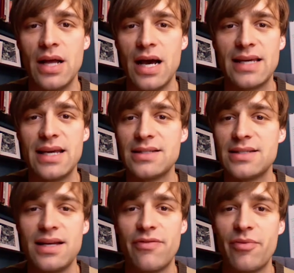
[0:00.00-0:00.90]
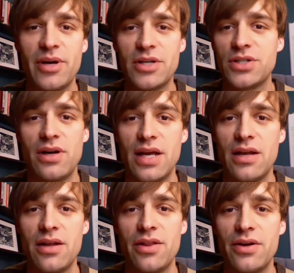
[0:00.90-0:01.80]
I can't say enough about Sean and
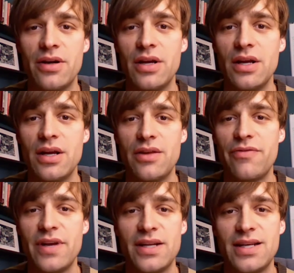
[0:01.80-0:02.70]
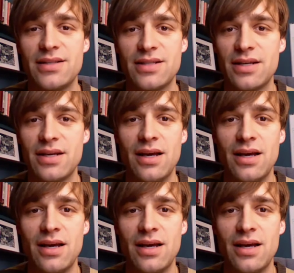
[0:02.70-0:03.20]
Hannah. They're fantastic.